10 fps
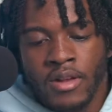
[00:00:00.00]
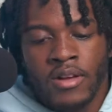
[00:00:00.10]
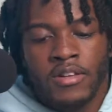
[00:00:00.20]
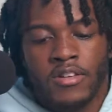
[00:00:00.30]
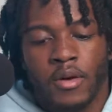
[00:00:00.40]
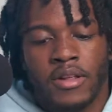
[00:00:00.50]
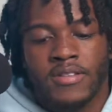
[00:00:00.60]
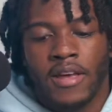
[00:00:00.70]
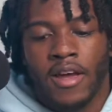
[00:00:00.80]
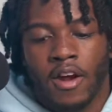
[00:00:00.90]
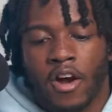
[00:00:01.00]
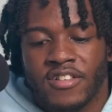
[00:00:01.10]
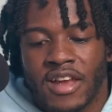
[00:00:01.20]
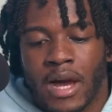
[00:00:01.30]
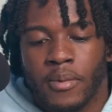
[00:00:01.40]
Jonas said,
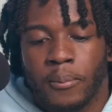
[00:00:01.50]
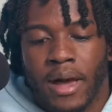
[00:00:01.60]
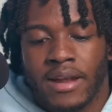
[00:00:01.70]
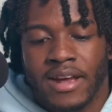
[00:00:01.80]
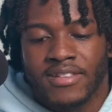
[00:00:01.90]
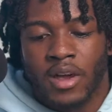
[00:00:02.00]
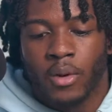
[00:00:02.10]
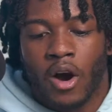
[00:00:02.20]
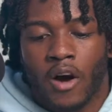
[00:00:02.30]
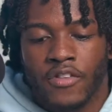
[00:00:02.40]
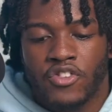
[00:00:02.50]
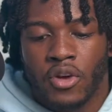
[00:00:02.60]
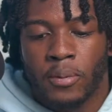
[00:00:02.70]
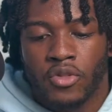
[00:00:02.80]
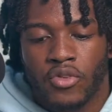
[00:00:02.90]
RJ coming back next year with all the
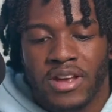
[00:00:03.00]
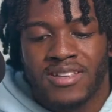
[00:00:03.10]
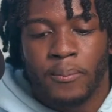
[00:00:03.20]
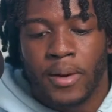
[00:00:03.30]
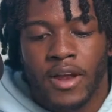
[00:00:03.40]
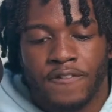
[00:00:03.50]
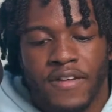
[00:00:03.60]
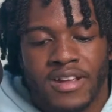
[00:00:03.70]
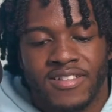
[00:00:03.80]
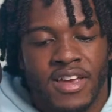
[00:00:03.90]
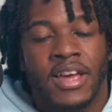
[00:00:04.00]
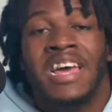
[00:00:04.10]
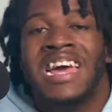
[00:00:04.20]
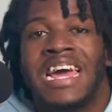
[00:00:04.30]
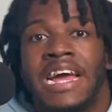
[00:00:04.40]
dribble threes and better finishing.
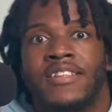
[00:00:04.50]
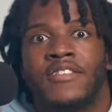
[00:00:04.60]
It's